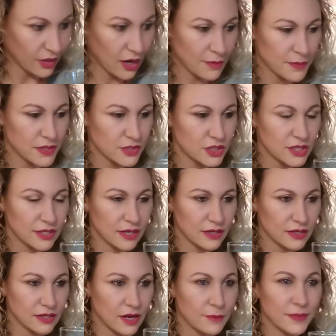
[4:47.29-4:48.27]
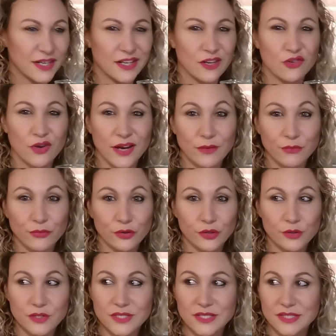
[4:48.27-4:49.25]
I'm getting
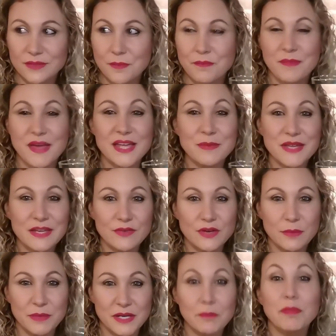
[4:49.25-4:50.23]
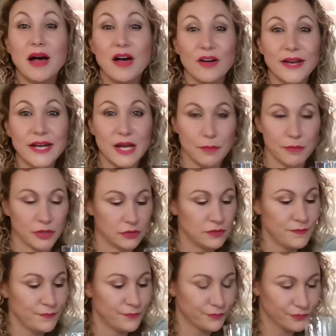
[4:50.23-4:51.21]
grapefruit, maybe even a bit of
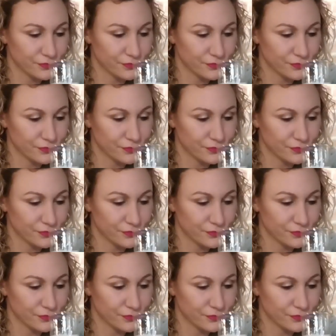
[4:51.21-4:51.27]
pineapple.